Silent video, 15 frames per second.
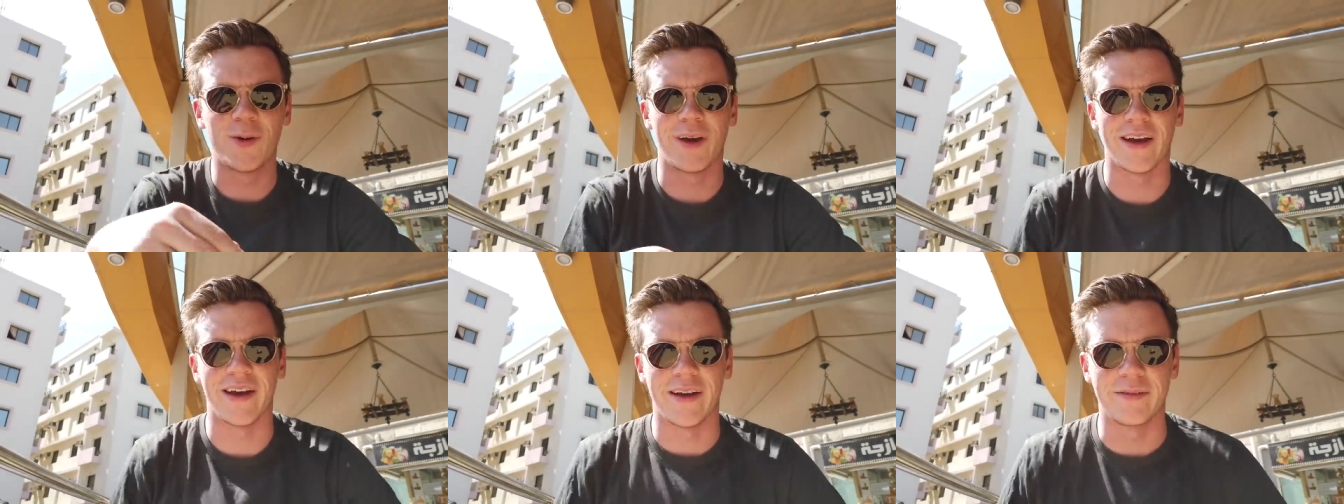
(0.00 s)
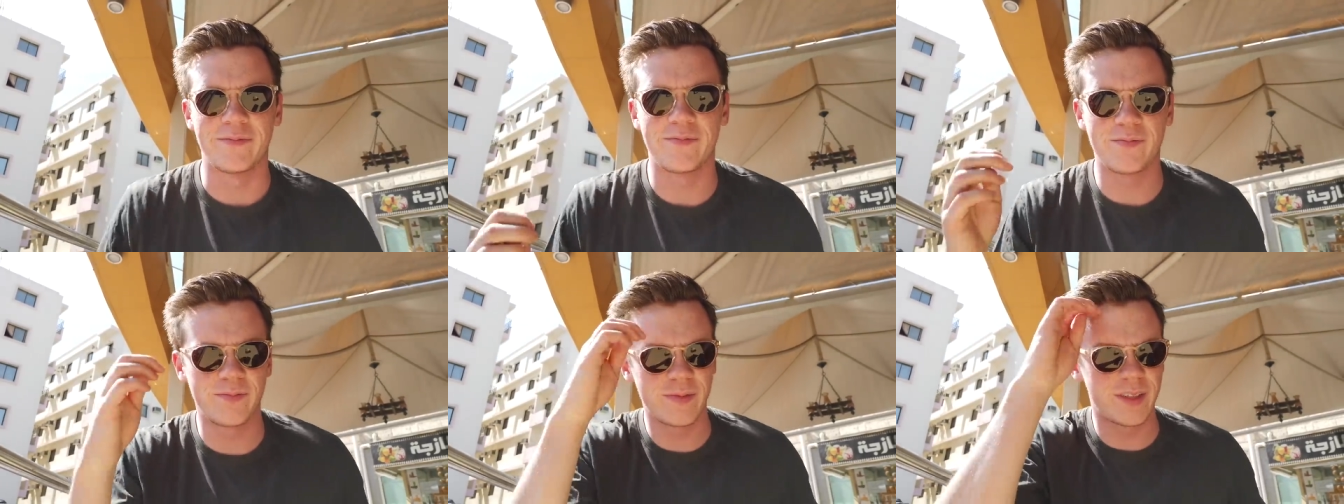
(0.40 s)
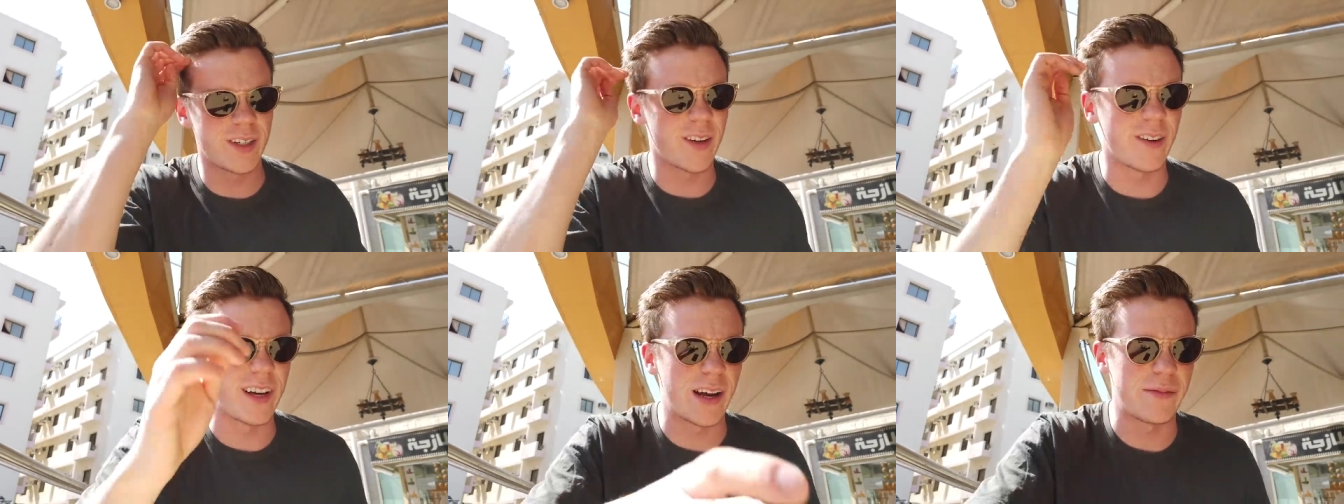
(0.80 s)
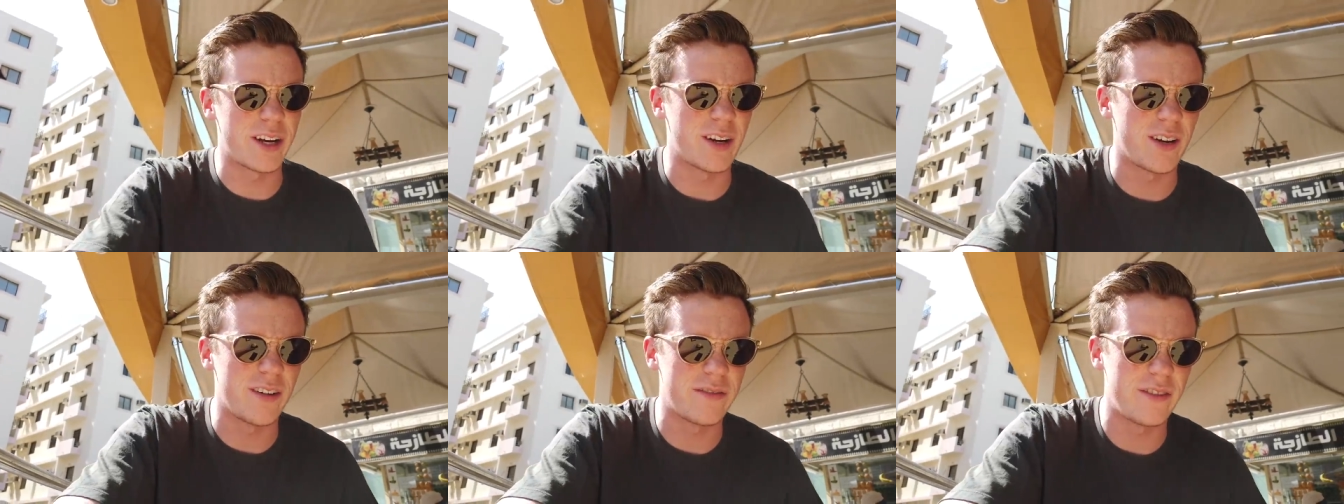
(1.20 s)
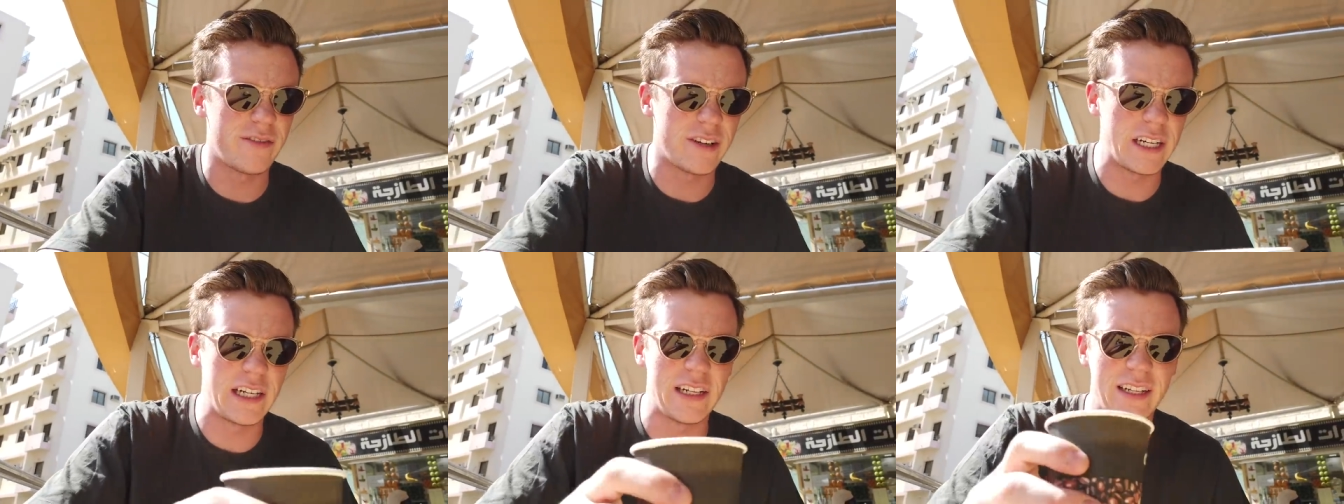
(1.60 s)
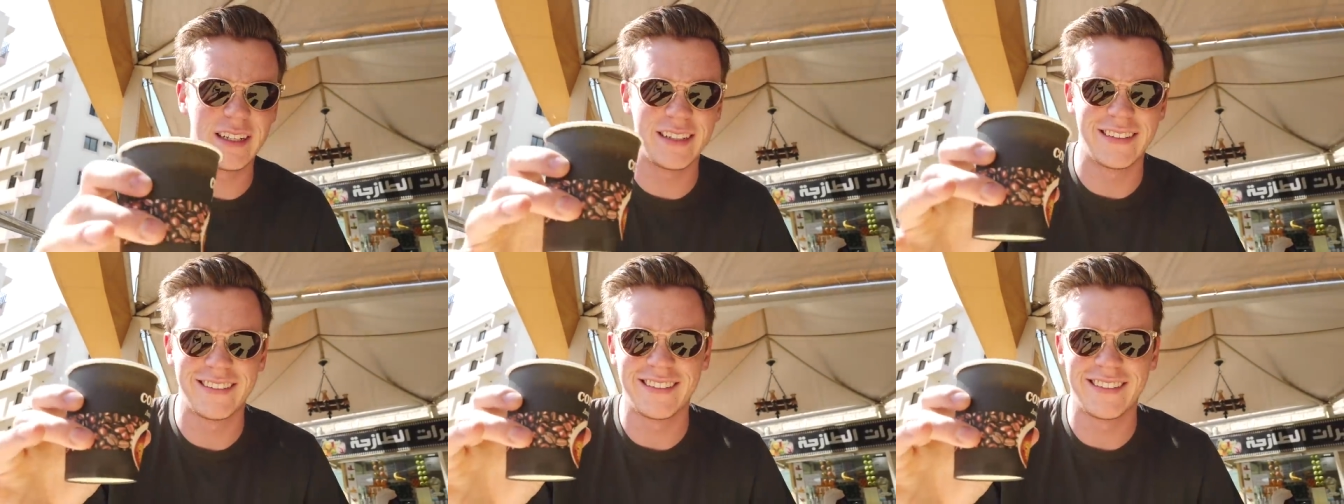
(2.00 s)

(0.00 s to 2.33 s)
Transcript: Okay, so I got my coffee finally